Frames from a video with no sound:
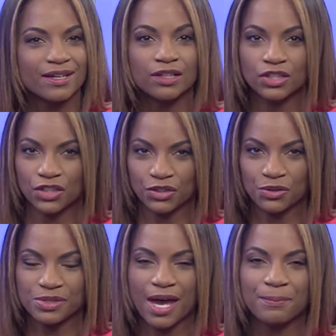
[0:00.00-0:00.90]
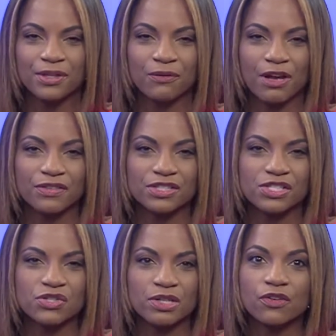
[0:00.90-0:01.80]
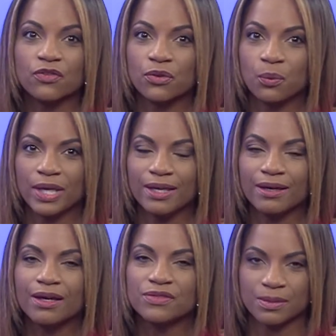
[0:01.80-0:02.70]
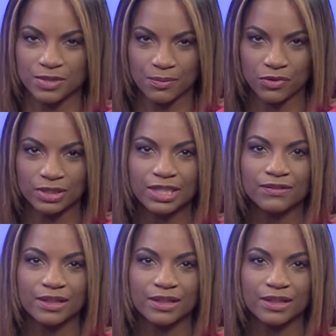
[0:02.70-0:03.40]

a look at news happening around the district for the week of September 11th.